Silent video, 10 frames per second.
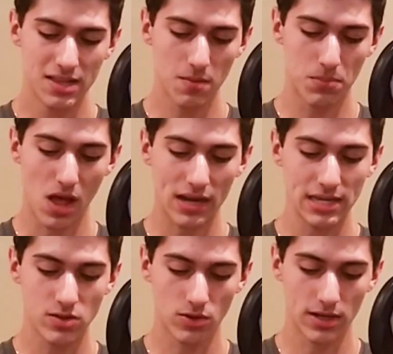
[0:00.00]
It's a
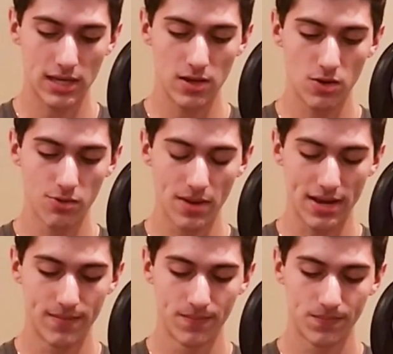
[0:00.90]
blocky sort of cube,
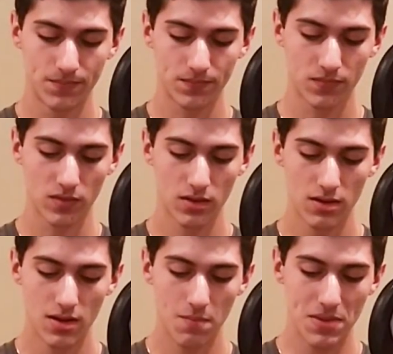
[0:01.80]
and
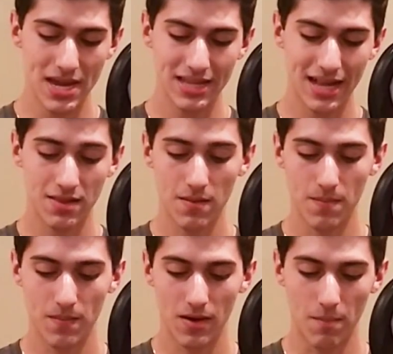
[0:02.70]
being that's
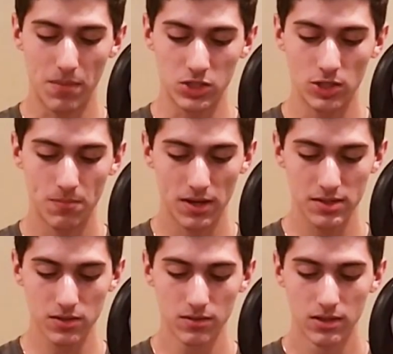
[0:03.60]
a budget
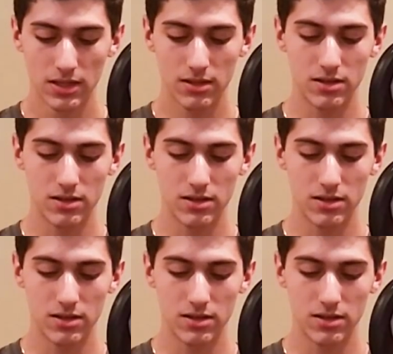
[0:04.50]
puzzle,